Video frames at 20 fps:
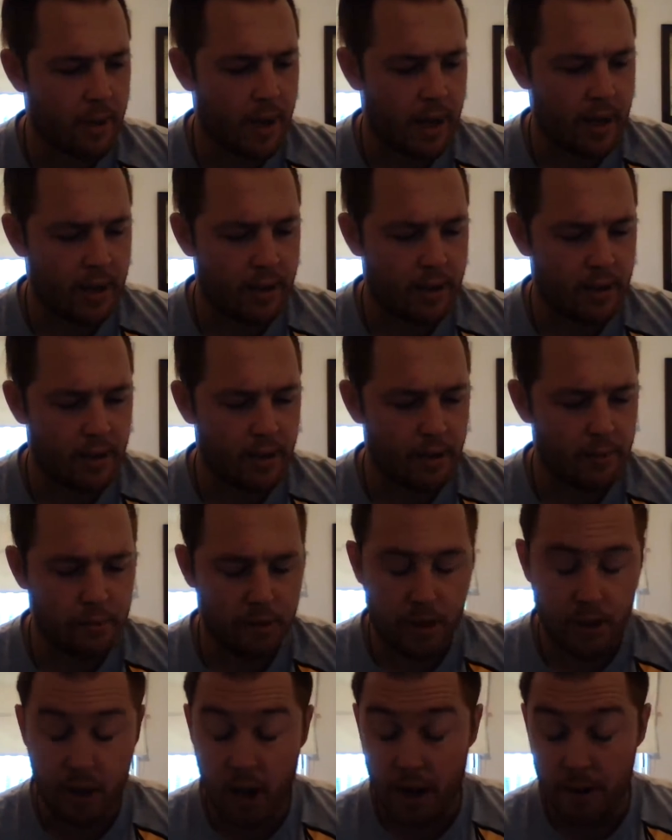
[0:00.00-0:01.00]

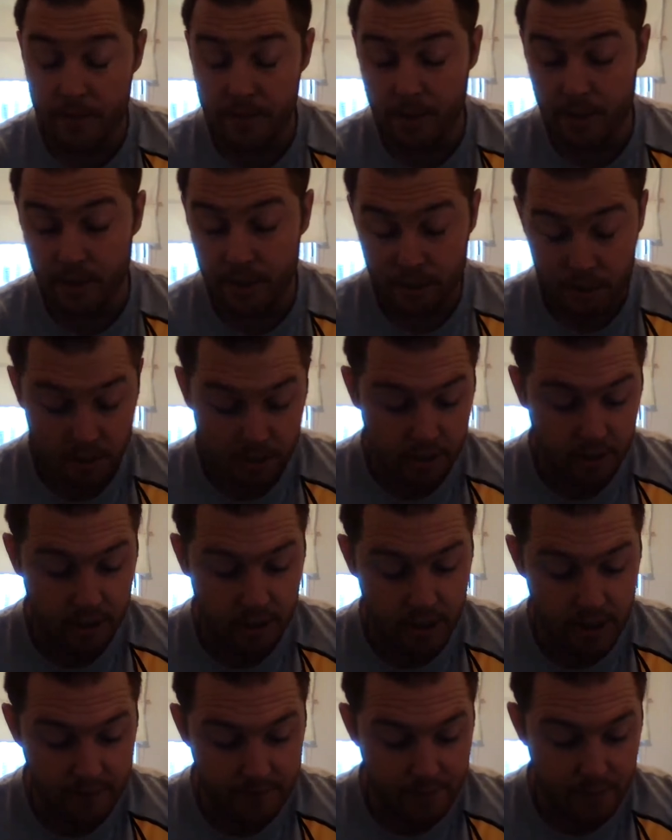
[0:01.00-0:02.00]
because
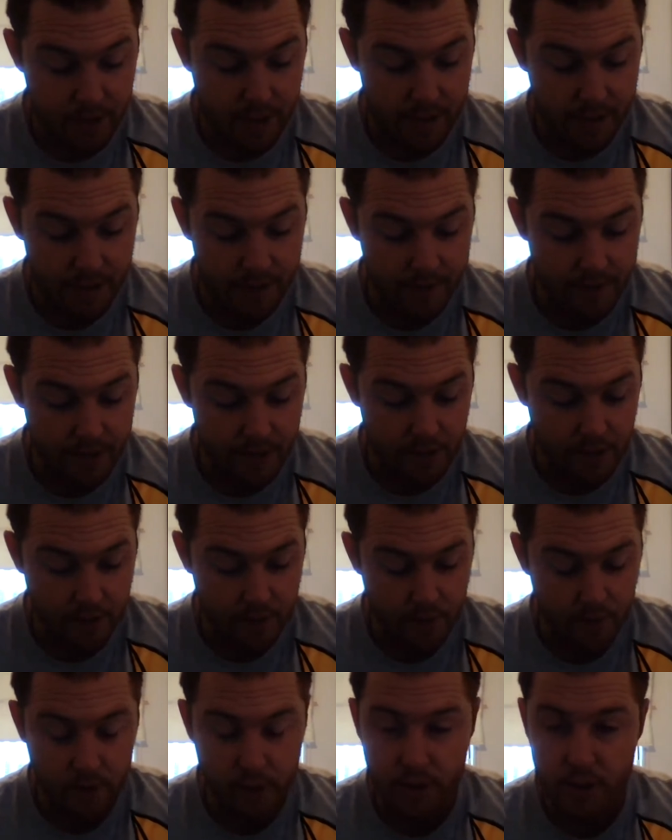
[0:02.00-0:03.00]
Steve put out that
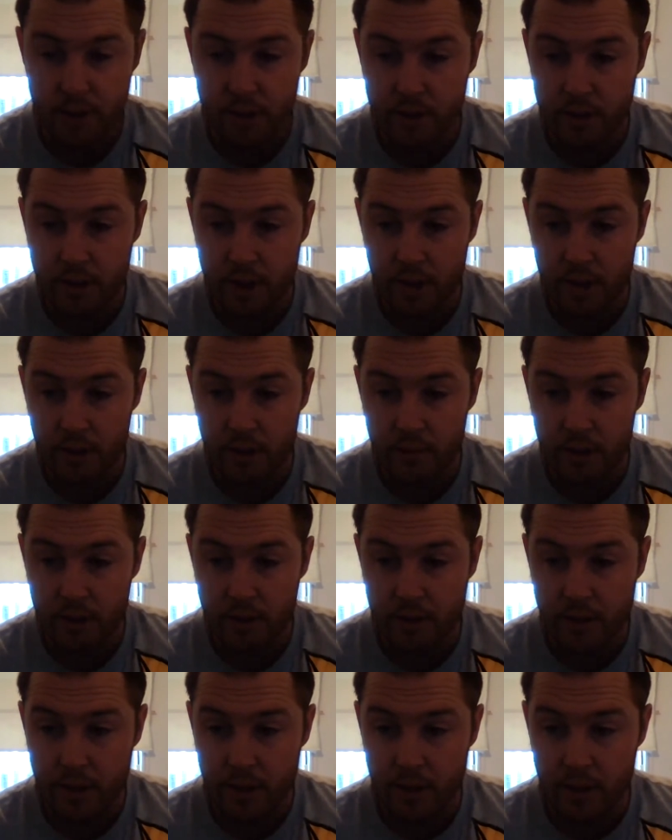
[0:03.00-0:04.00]
video, which is, you know,
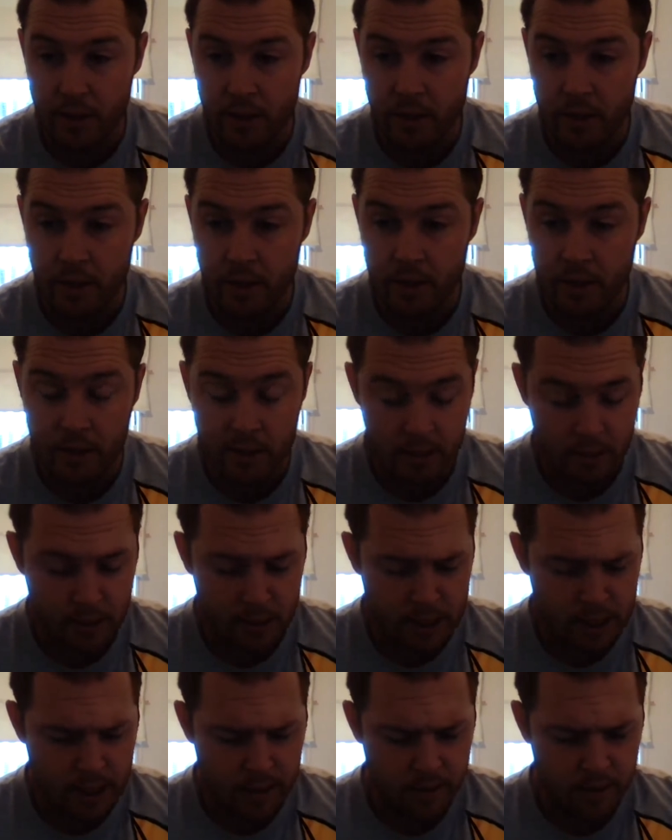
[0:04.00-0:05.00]

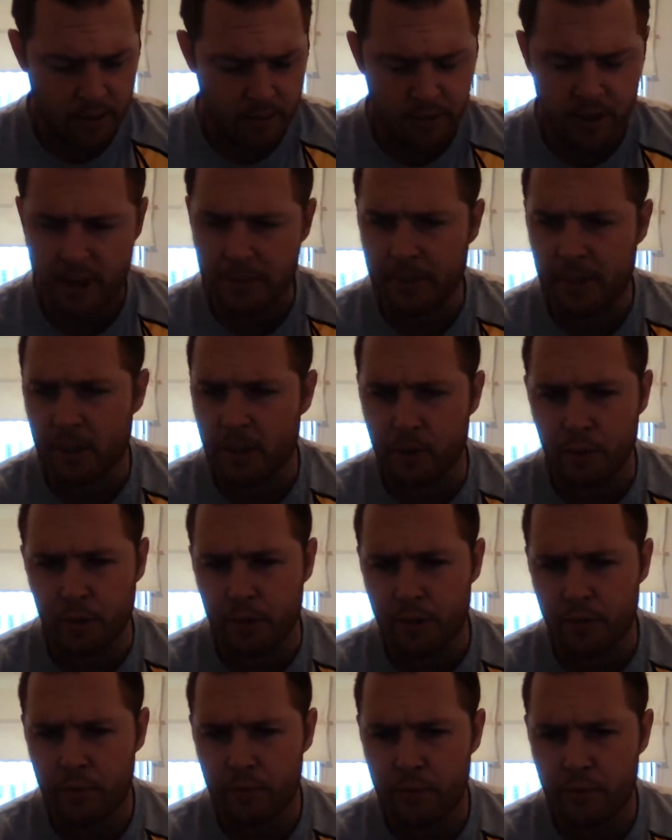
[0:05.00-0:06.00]
it was something to do
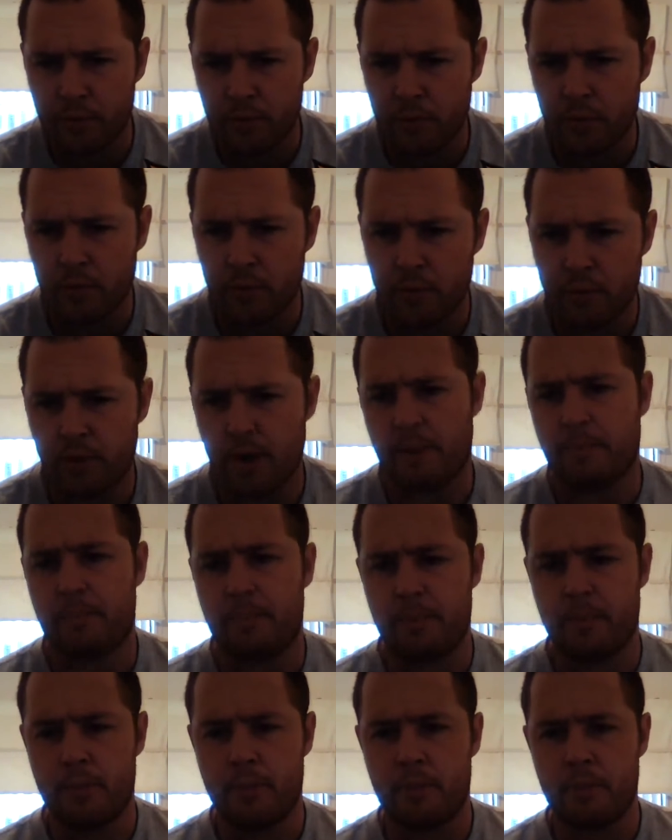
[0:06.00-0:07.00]
with
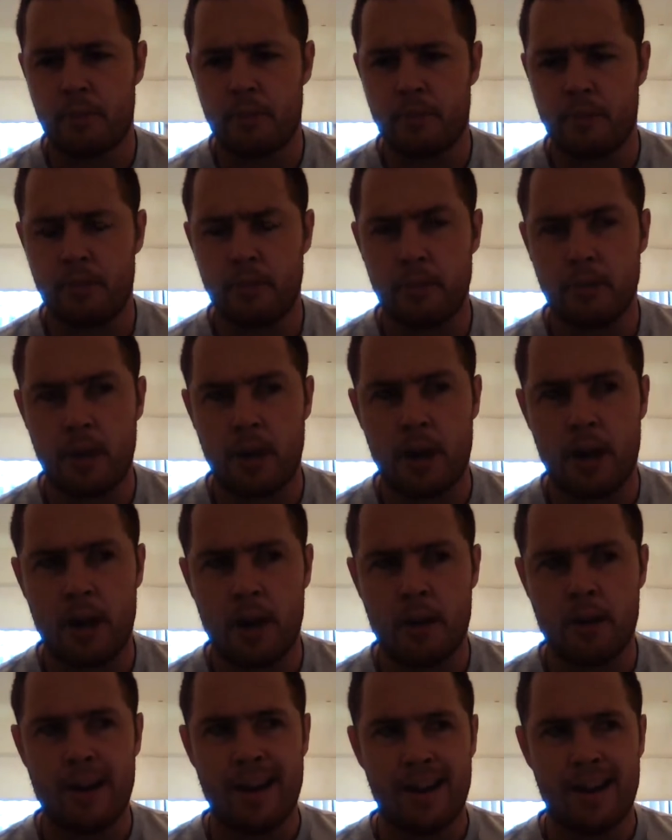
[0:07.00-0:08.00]
Trump,
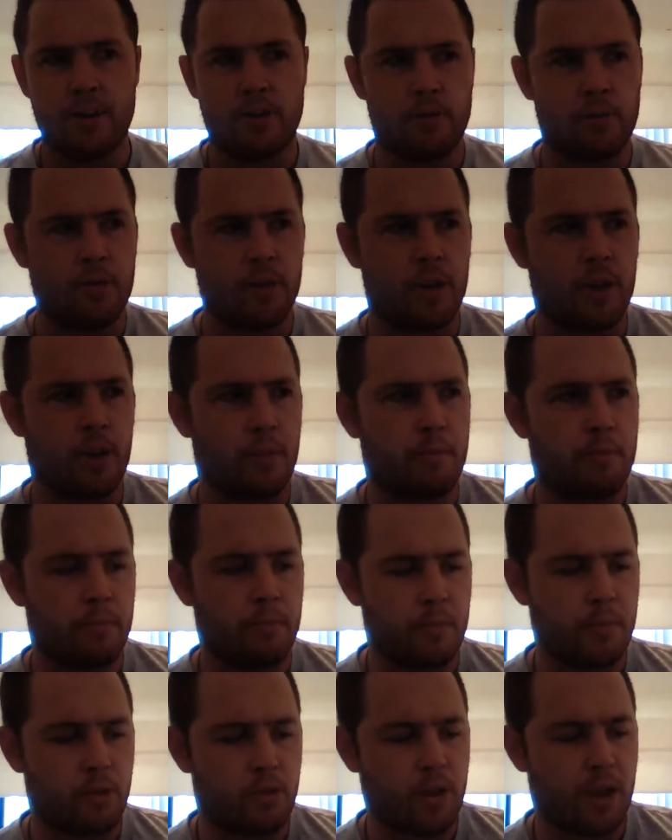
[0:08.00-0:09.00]
you know,
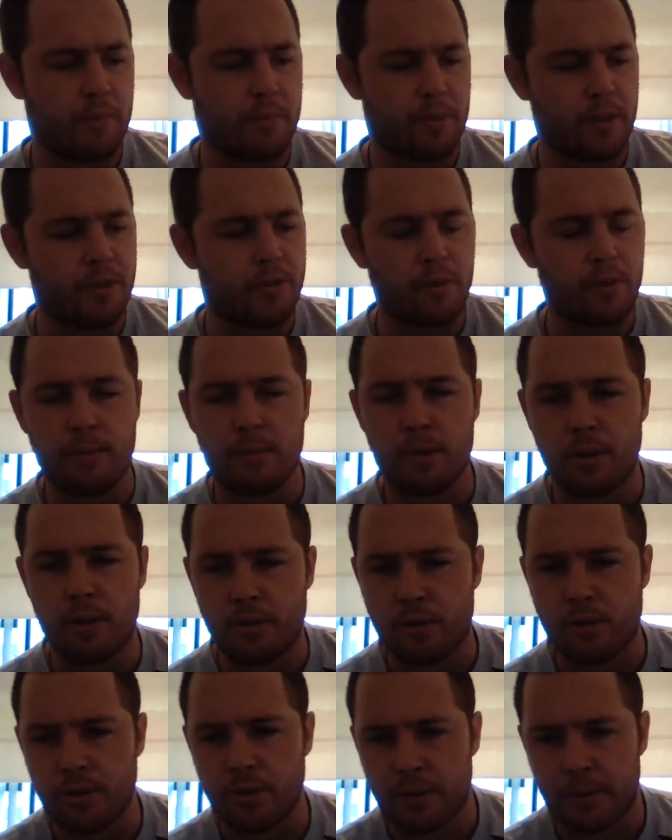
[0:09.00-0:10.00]
Trump is rape
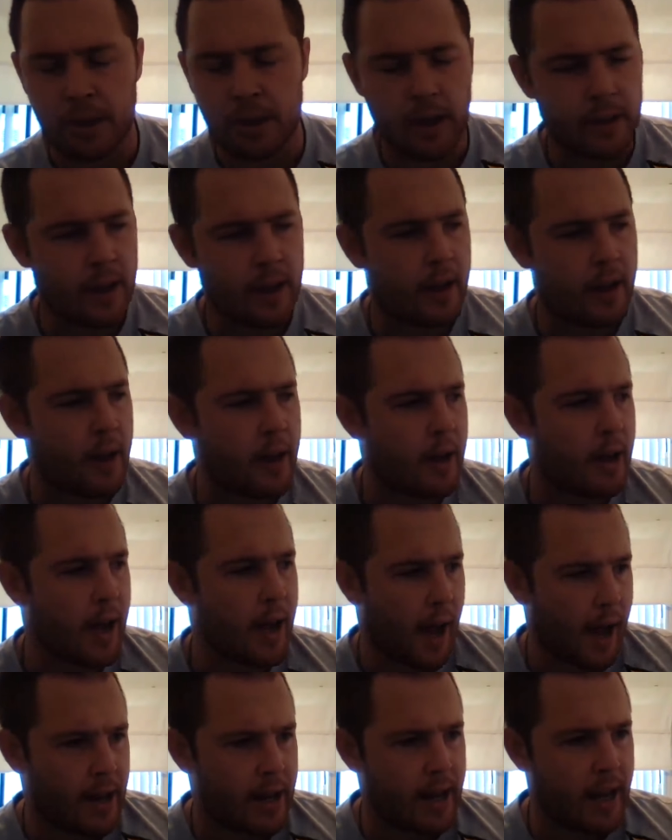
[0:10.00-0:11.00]
culture or something like that.
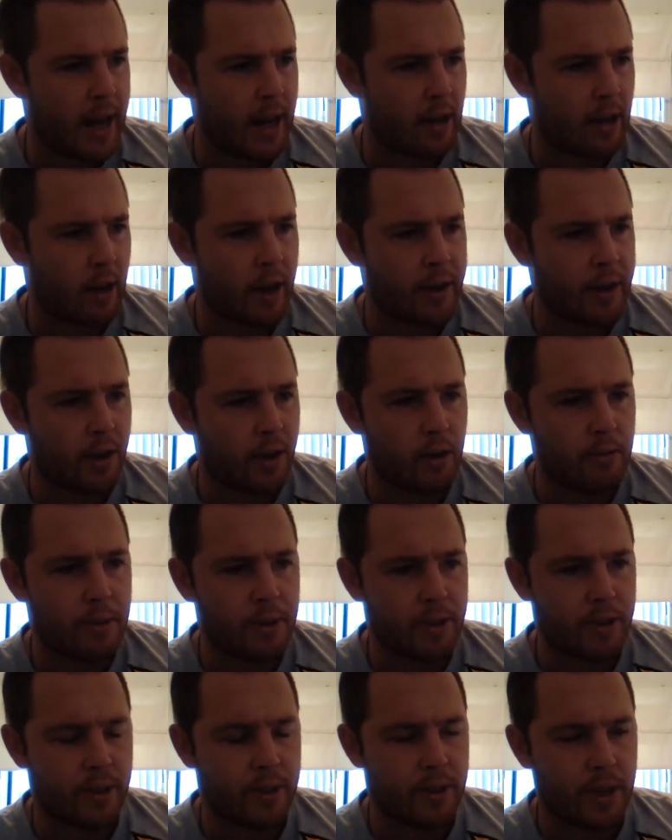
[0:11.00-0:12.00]
And he outlined a whole
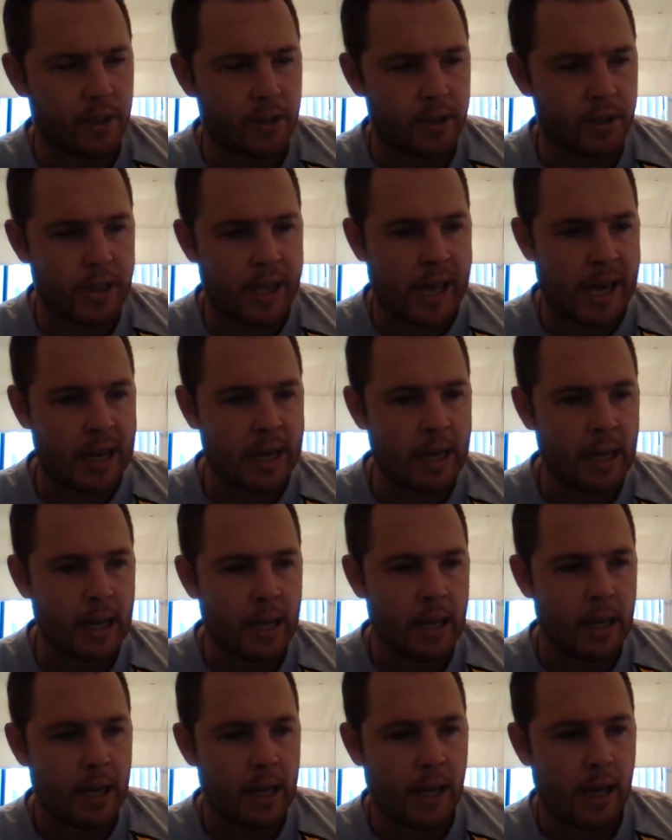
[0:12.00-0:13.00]
bunch of things that,
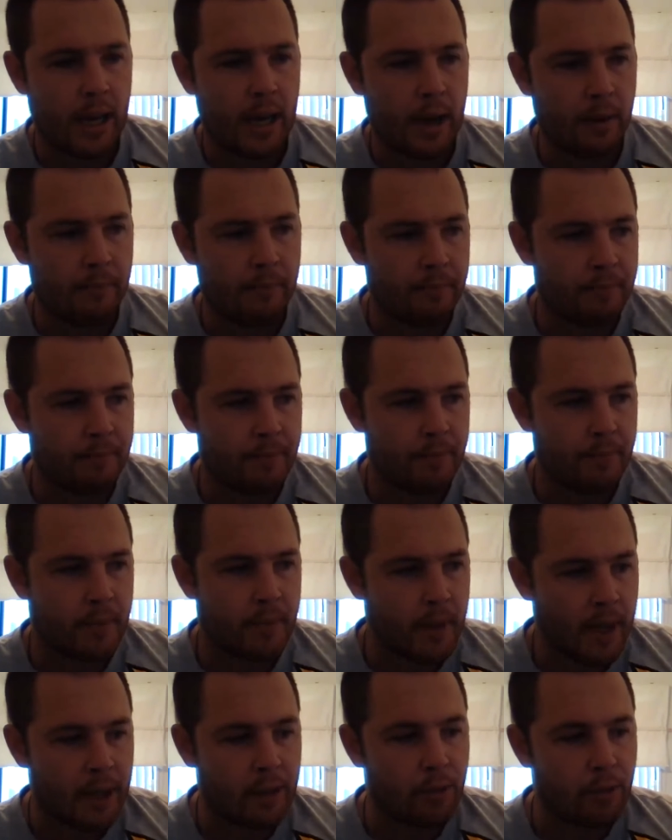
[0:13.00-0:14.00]

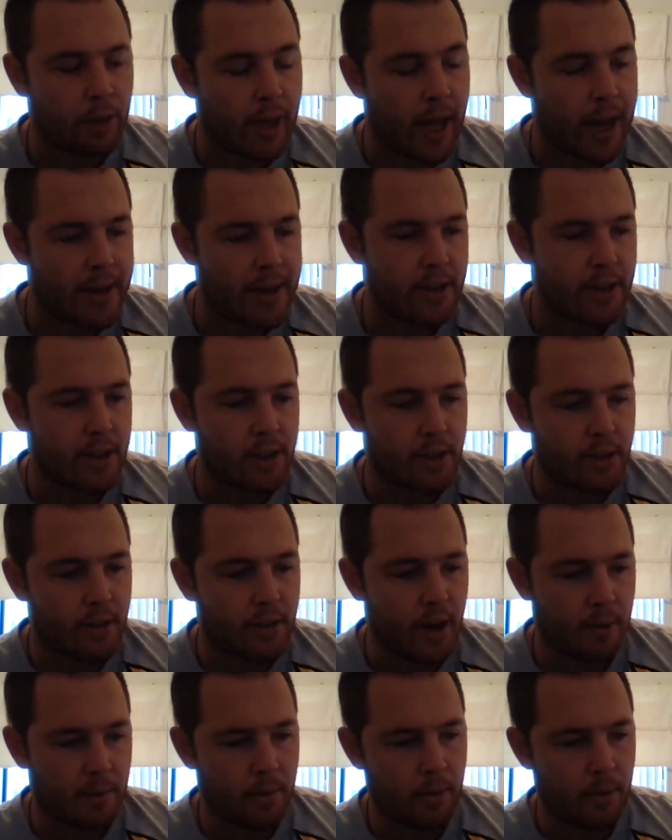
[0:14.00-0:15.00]
in relation to
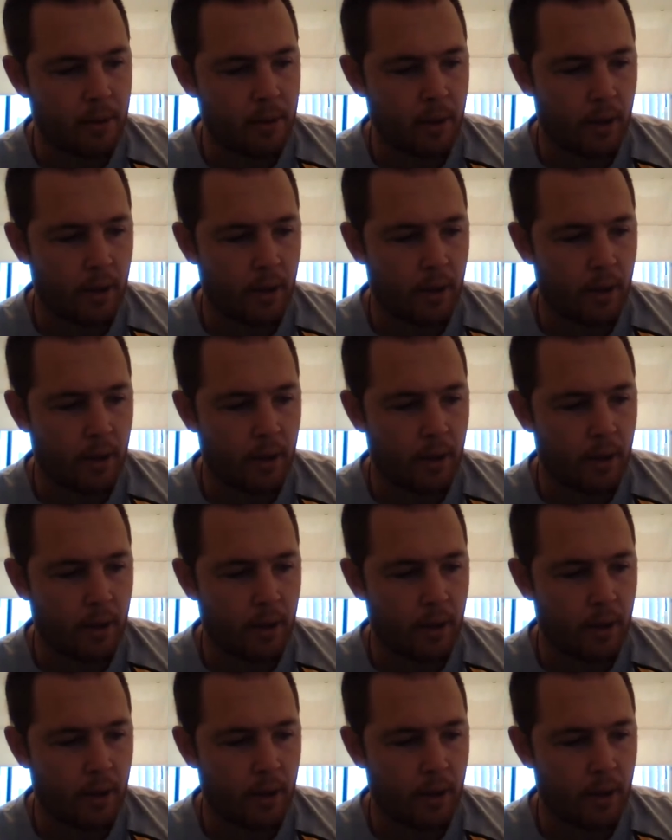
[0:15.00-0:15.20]
Trump